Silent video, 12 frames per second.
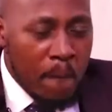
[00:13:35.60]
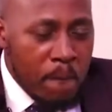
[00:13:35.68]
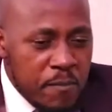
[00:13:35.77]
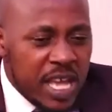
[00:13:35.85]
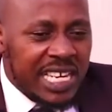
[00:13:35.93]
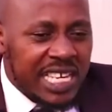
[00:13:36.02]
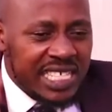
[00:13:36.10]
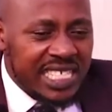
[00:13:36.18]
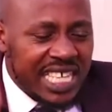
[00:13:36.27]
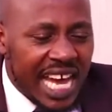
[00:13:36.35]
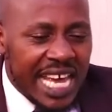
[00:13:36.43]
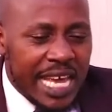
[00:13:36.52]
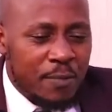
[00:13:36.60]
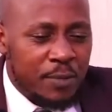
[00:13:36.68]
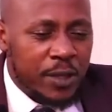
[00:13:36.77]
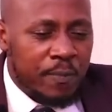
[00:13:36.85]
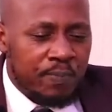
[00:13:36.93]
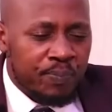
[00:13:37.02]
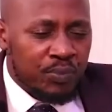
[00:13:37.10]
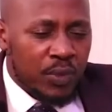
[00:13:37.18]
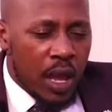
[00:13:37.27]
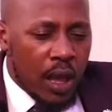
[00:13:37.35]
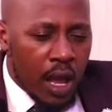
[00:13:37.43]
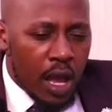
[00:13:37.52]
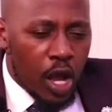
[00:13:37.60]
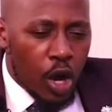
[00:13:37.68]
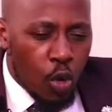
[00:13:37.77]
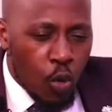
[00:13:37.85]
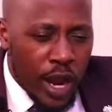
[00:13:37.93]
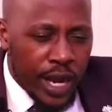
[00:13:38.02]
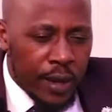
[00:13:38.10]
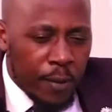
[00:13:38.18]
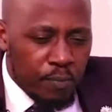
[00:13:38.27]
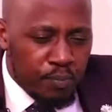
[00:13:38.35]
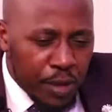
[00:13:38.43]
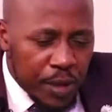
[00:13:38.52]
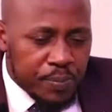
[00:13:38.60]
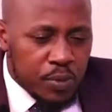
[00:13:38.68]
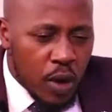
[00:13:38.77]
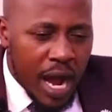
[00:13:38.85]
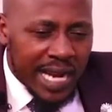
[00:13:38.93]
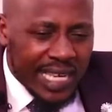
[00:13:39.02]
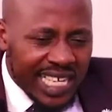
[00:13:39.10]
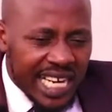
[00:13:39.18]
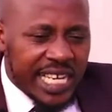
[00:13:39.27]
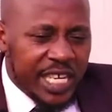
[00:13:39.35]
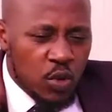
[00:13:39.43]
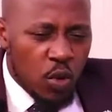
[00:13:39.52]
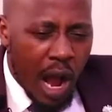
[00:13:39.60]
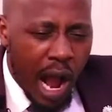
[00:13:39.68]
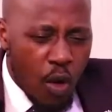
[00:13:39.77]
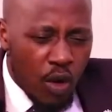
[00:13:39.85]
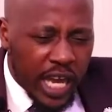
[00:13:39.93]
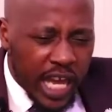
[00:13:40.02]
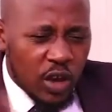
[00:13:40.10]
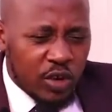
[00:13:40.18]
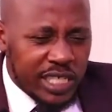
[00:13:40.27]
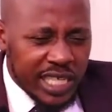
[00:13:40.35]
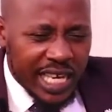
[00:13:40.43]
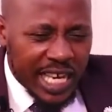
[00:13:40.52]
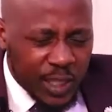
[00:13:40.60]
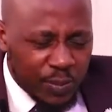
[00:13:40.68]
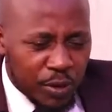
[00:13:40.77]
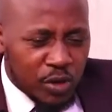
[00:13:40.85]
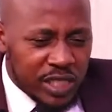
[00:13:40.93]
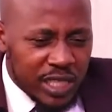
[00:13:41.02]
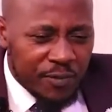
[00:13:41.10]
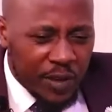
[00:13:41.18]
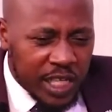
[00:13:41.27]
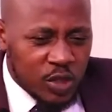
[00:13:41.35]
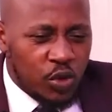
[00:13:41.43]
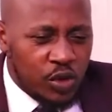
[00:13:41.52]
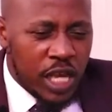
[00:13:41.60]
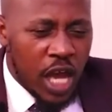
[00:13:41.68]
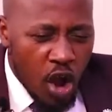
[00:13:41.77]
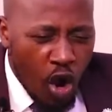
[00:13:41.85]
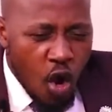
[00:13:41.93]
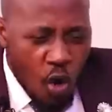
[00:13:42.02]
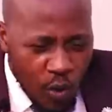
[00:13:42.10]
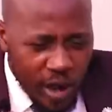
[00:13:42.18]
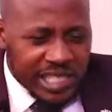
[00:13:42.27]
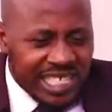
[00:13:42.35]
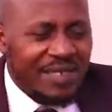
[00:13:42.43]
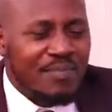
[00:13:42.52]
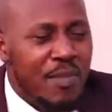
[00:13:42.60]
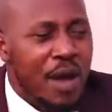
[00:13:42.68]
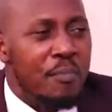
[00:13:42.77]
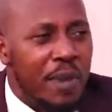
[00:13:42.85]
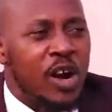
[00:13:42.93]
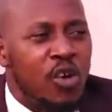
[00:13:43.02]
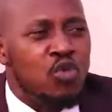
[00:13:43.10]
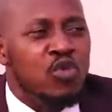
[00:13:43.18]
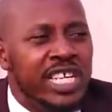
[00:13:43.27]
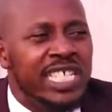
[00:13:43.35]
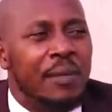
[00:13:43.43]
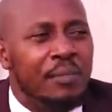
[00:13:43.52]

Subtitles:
Many times when people are telling you how chaotic, explosive it was, always remember, could it